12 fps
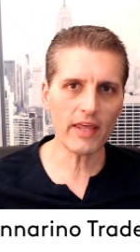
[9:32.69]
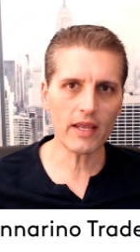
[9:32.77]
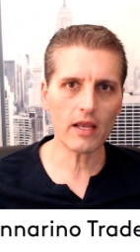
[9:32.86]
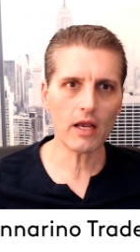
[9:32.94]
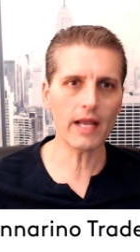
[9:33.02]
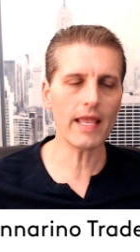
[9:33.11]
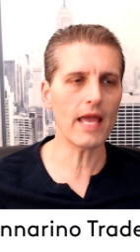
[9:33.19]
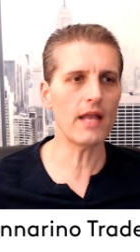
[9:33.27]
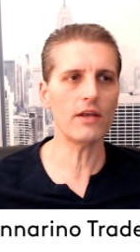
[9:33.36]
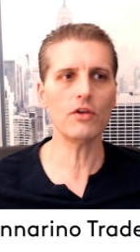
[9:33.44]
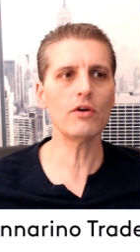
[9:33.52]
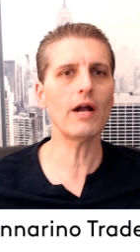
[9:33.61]
Again, you
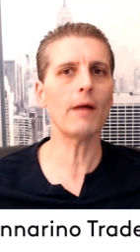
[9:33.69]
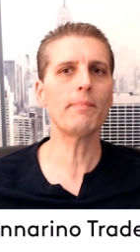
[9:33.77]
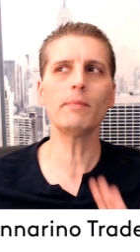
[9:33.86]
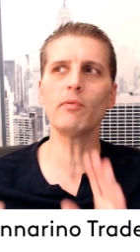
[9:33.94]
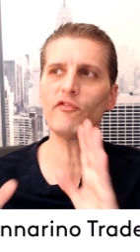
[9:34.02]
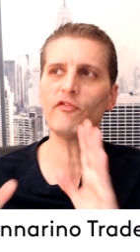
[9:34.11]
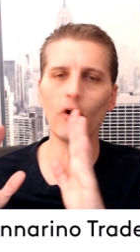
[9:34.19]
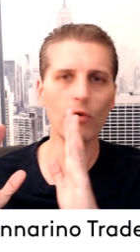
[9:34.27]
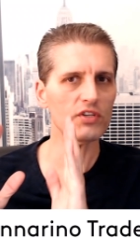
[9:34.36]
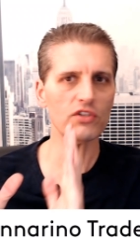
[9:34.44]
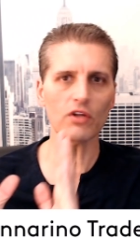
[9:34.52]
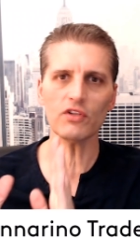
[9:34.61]
got people focused on
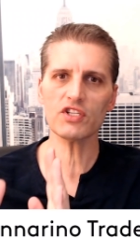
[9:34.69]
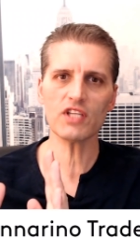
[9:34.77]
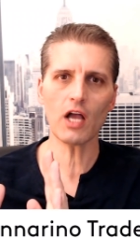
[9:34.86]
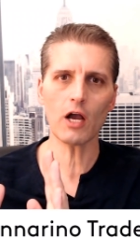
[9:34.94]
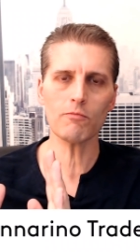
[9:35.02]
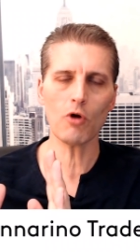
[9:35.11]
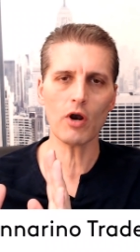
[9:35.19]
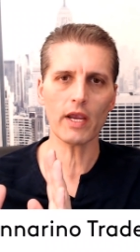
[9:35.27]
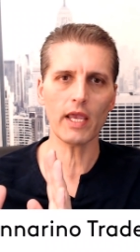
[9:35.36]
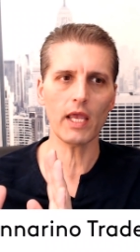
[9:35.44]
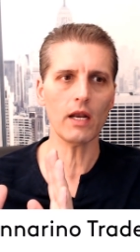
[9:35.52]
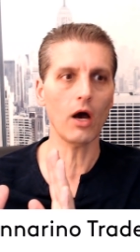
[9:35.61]
the stock market.
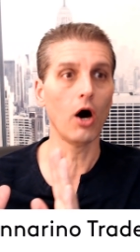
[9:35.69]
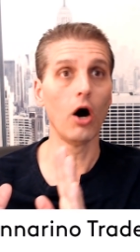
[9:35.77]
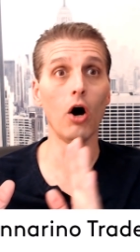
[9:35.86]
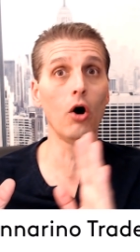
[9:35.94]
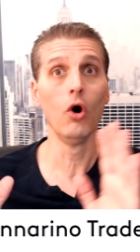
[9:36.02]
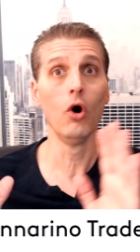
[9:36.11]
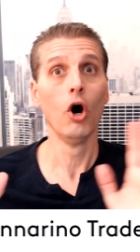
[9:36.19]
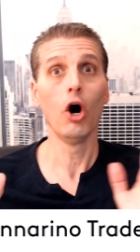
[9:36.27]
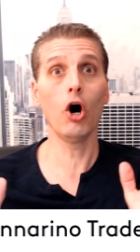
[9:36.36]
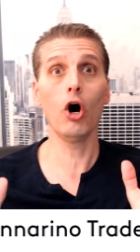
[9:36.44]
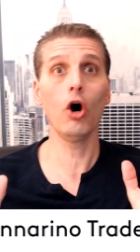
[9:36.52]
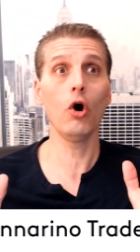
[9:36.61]
Oh,
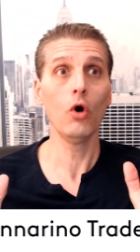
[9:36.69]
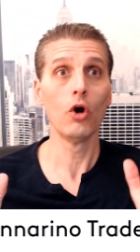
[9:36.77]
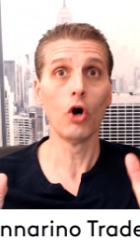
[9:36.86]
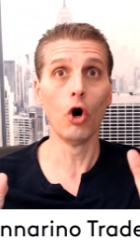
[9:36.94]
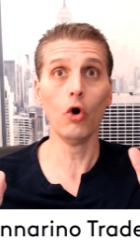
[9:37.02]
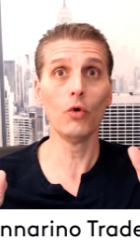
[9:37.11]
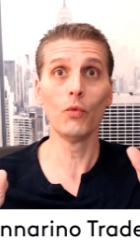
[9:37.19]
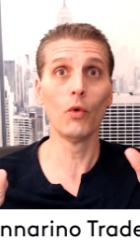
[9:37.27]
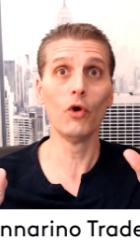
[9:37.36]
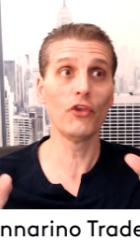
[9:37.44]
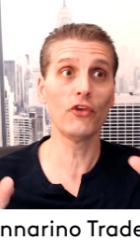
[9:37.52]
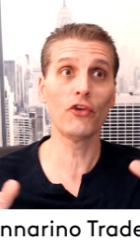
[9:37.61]
oh, oh, this
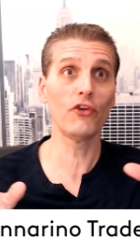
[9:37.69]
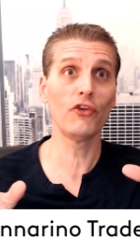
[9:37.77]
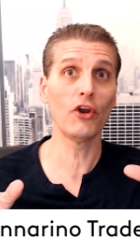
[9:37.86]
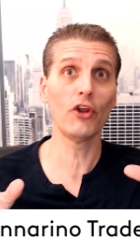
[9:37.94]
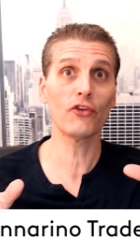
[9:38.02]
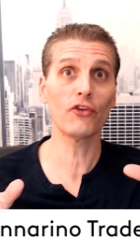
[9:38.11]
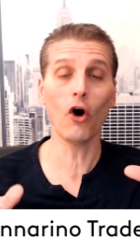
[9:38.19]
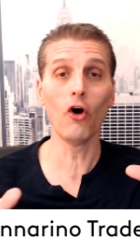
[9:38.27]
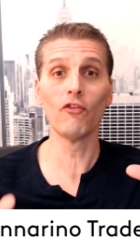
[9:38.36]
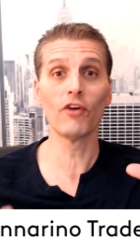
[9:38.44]
is it. It's over.